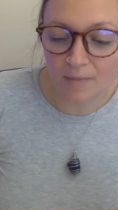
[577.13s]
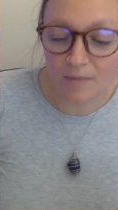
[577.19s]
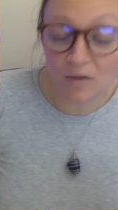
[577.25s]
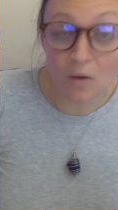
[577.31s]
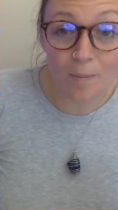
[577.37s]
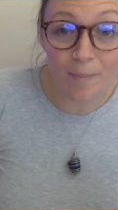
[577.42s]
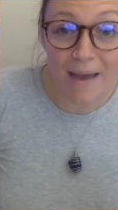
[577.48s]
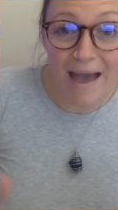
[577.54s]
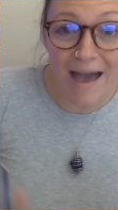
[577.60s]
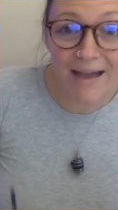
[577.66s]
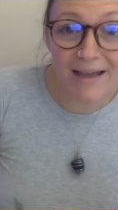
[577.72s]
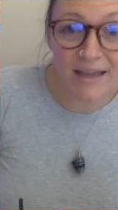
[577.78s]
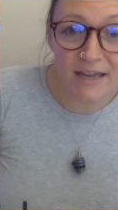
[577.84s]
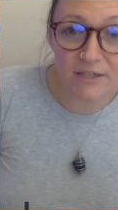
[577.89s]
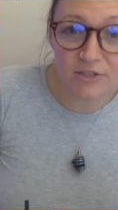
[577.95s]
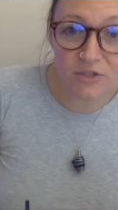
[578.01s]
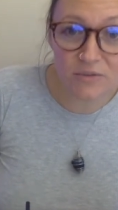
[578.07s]
go
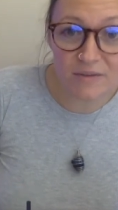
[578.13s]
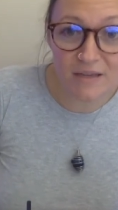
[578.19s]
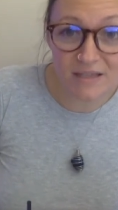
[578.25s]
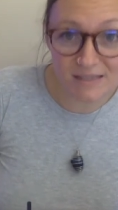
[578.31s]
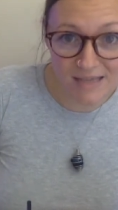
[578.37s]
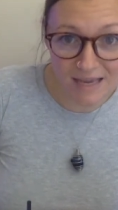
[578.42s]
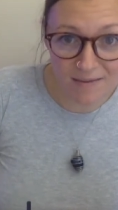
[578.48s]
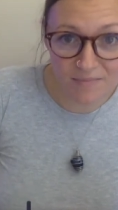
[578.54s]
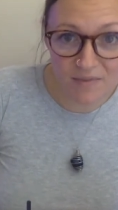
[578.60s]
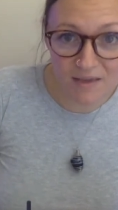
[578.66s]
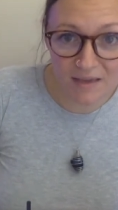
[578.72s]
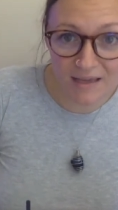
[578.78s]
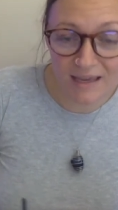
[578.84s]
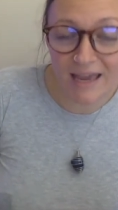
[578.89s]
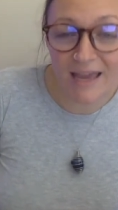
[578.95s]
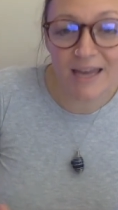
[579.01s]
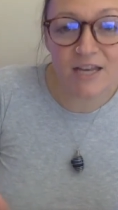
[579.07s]
back and do the same thing
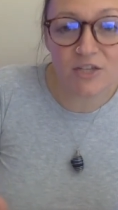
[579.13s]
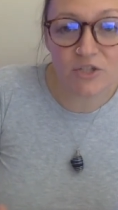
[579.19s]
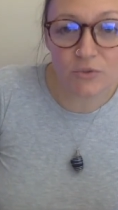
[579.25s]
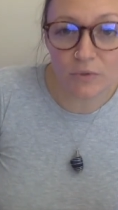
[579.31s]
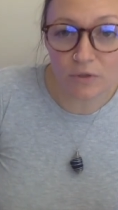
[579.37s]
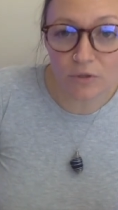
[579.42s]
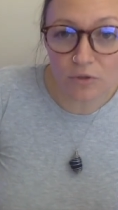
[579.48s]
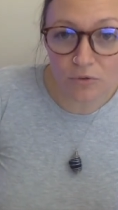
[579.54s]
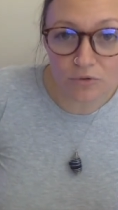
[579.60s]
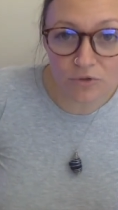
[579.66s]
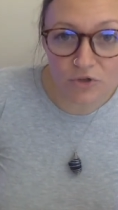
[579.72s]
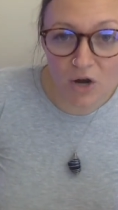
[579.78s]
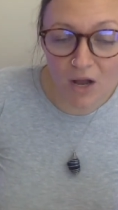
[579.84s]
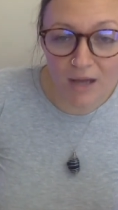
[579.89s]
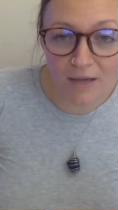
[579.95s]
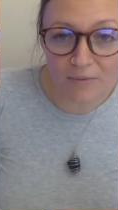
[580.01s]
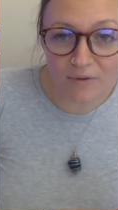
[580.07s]
again and do a new
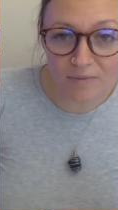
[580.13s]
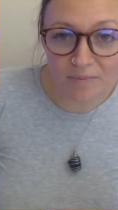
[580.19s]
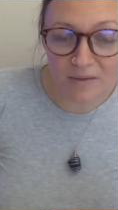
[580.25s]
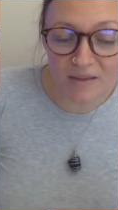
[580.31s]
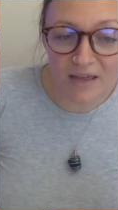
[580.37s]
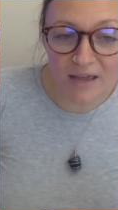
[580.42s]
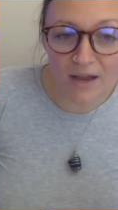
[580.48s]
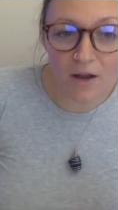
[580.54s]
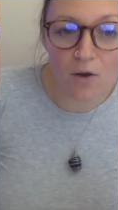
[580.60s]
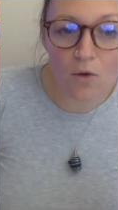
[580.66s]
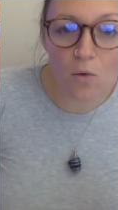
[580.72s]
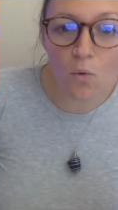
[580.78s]
drawing with me there,